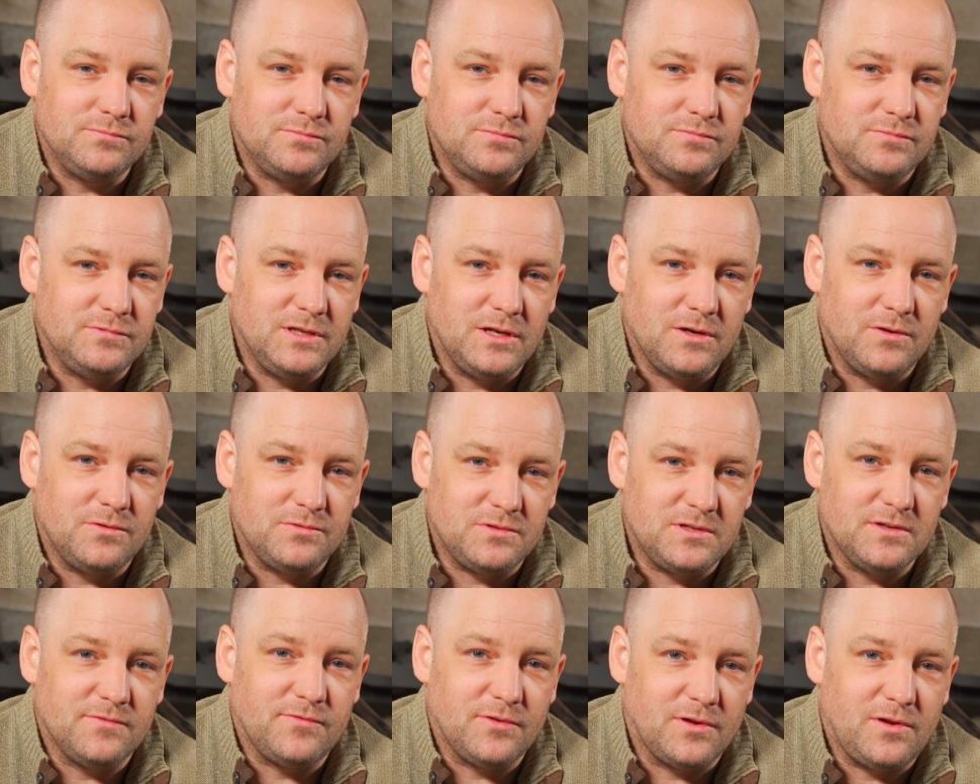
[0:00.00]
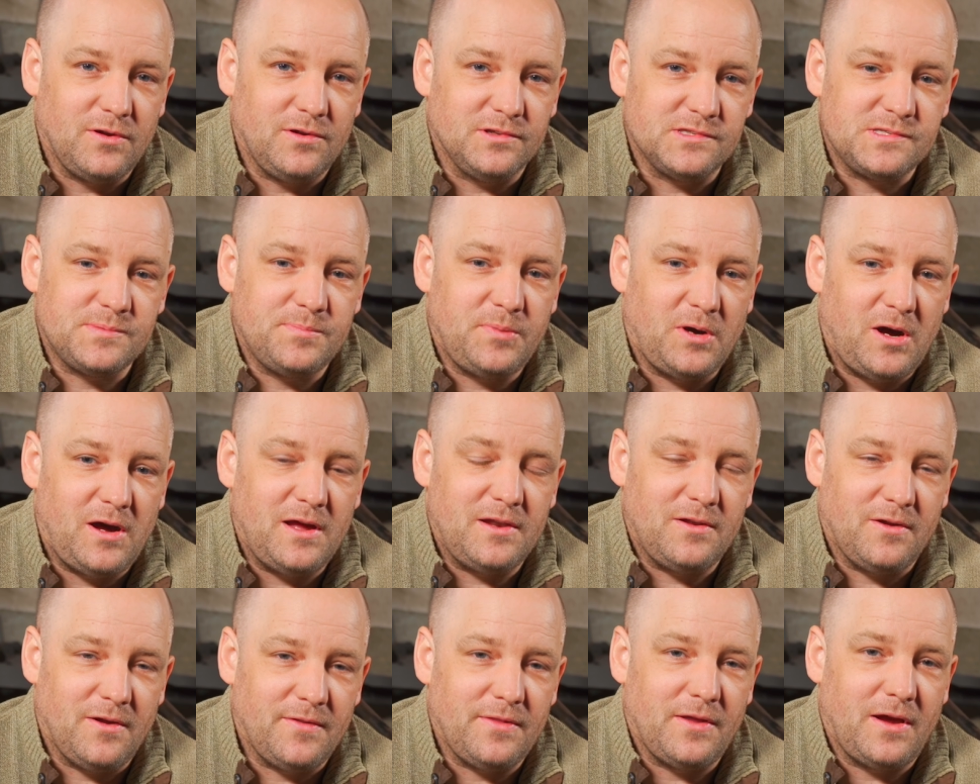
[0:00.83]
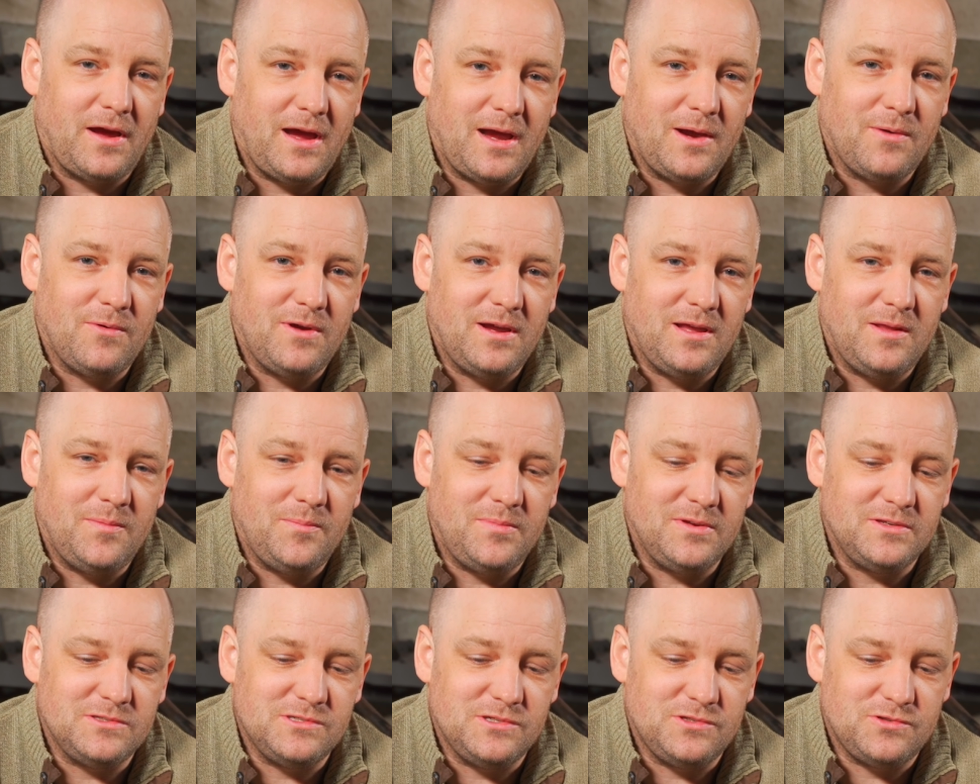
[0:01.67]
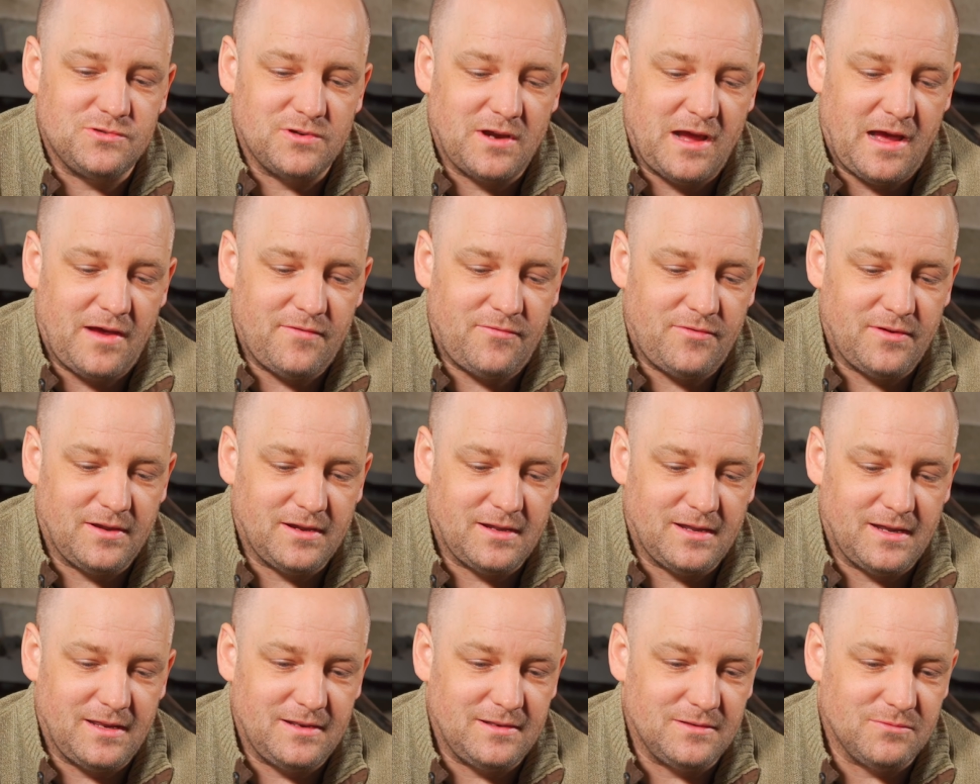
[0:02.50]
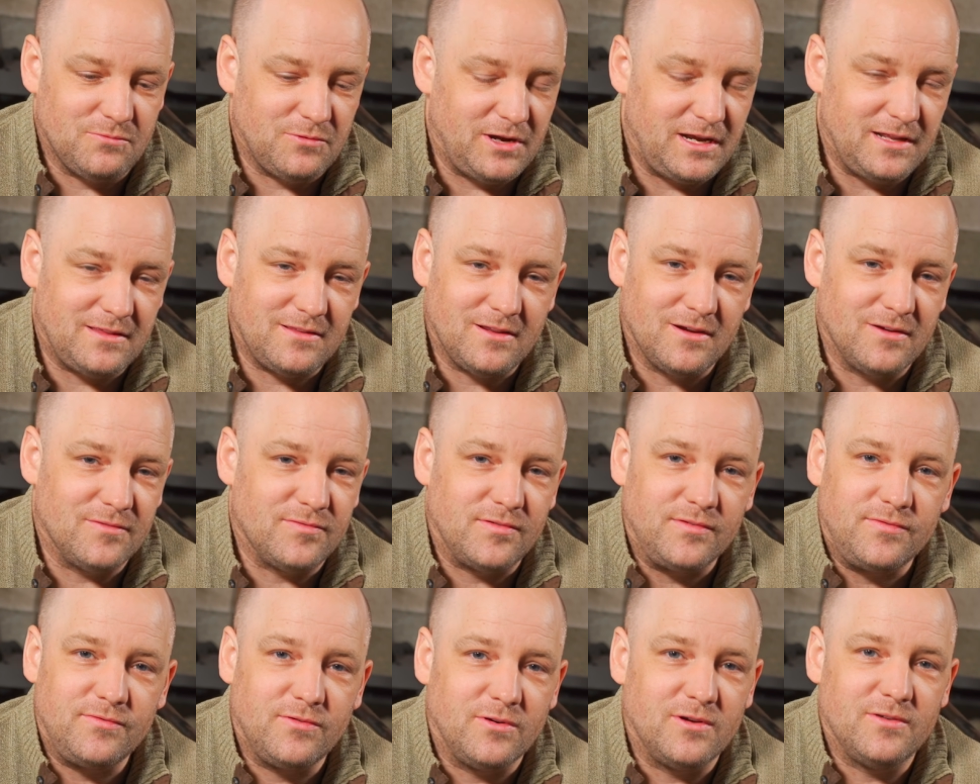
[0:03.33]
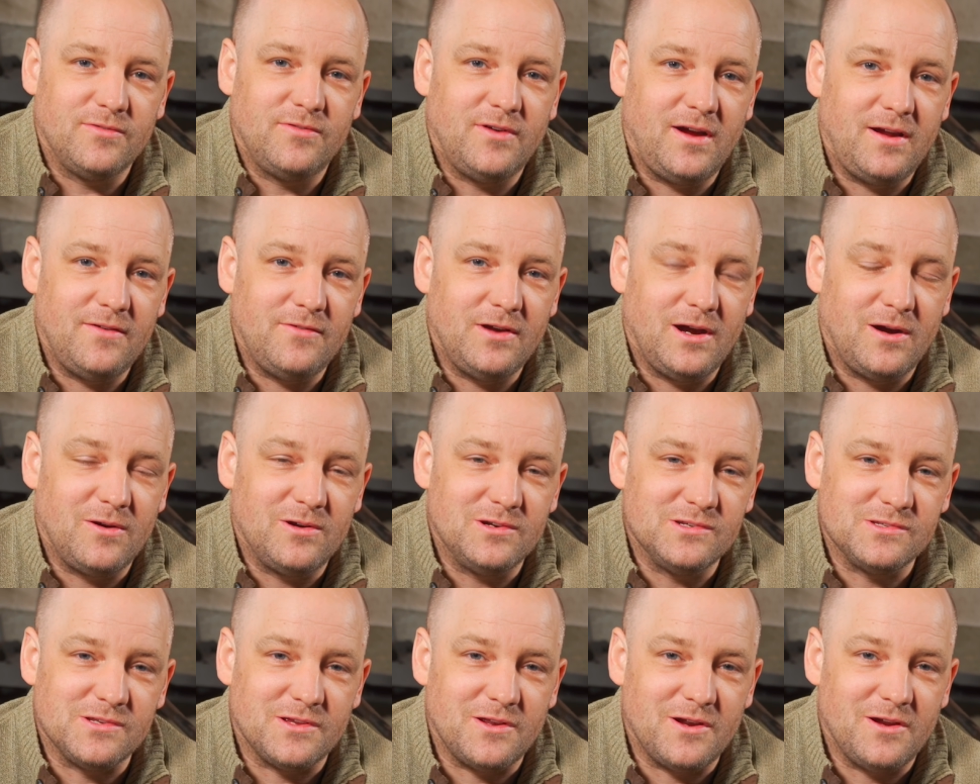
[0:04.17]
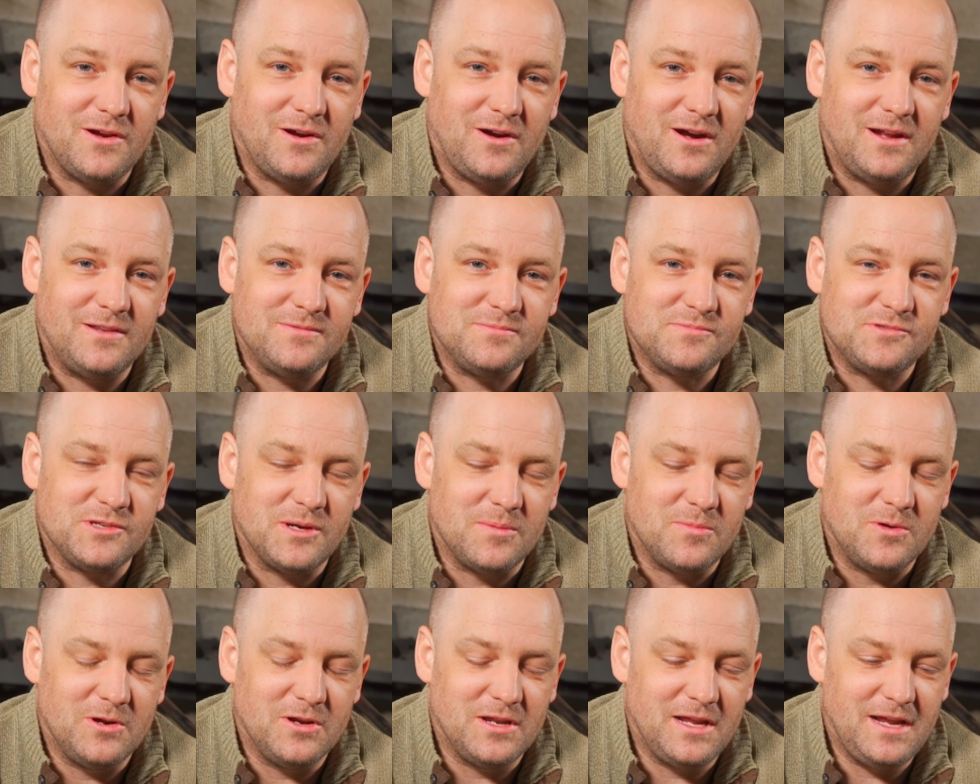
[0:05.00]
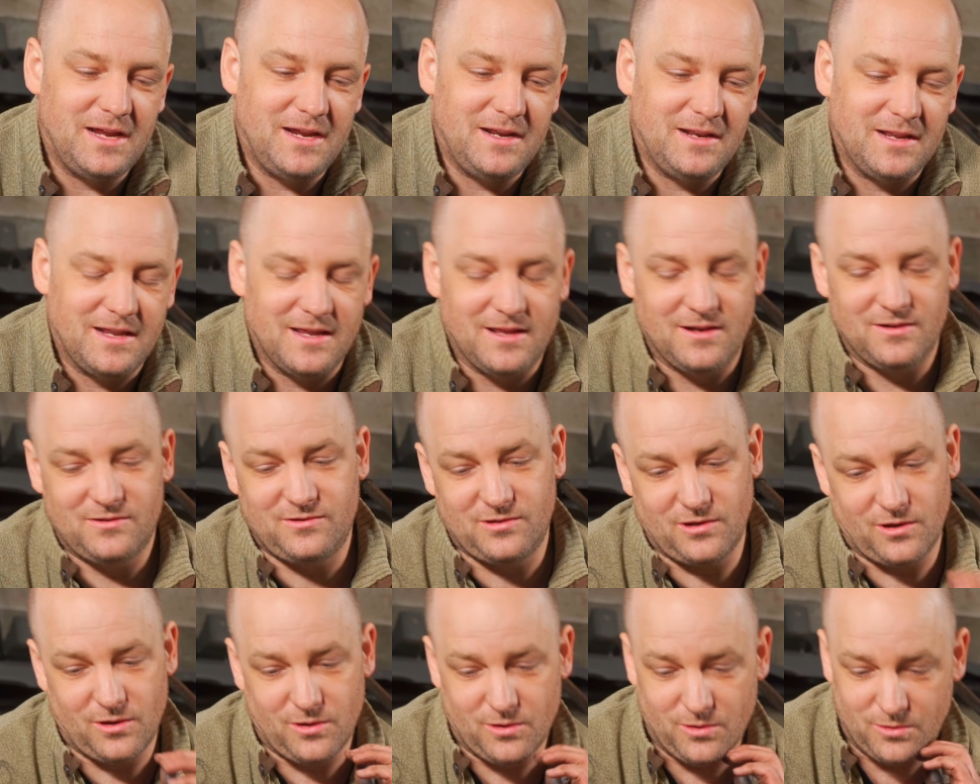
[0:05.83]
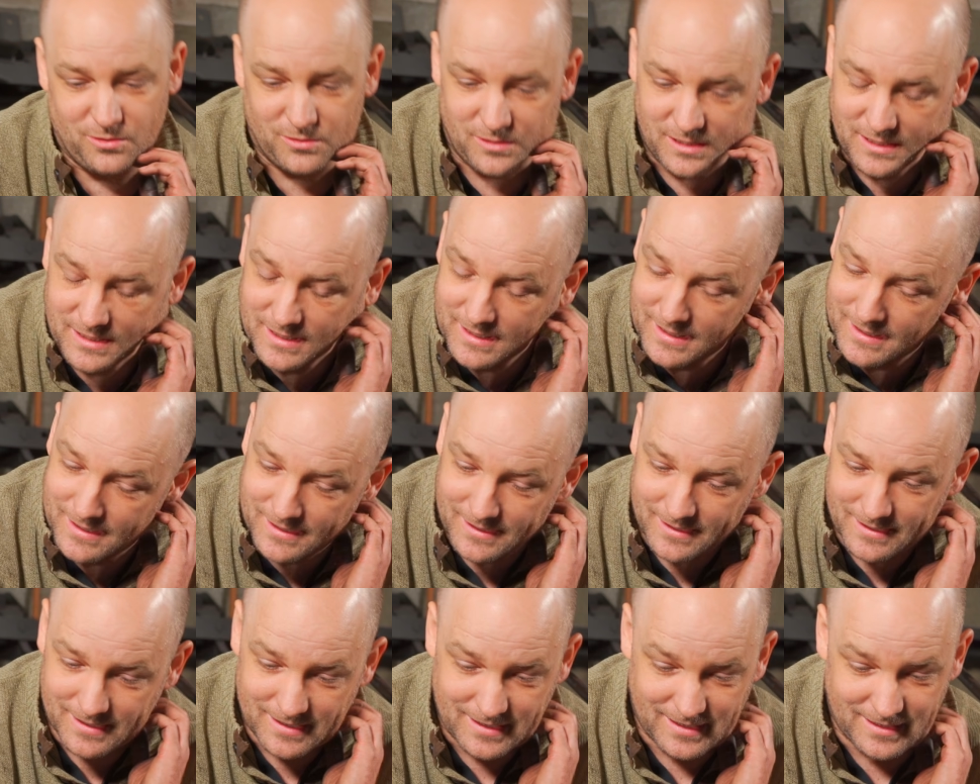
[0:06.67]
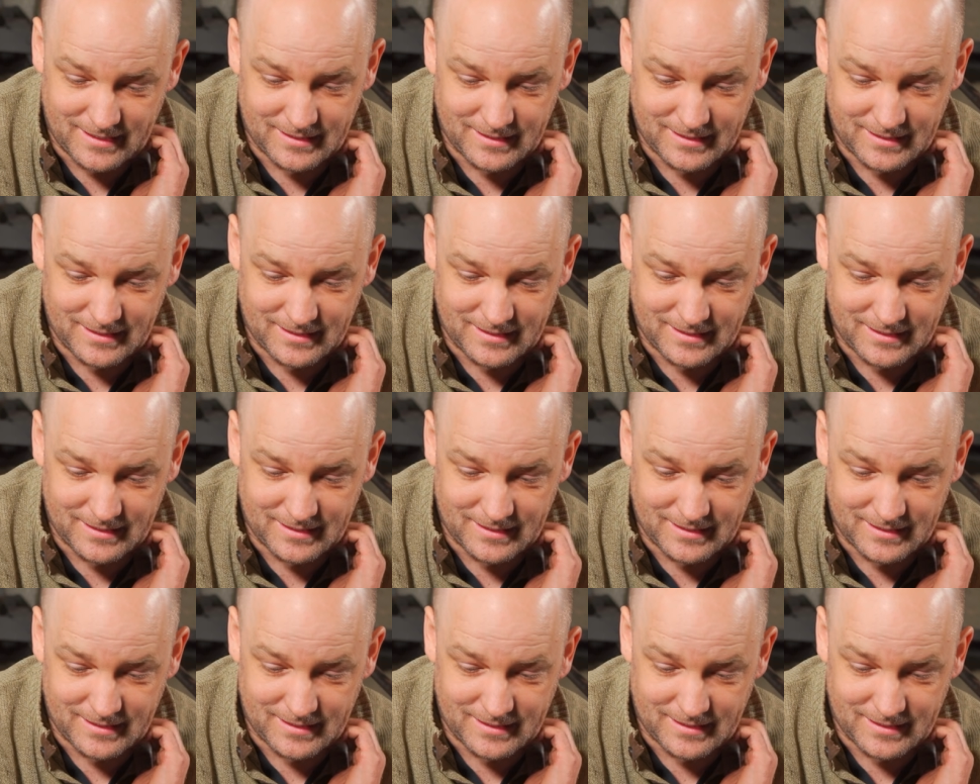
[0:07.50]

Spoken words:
you know, difficult spot on the highway in busy traffic. I had to wait there for 4 or 5 hours on a hot summer day to get a tow, and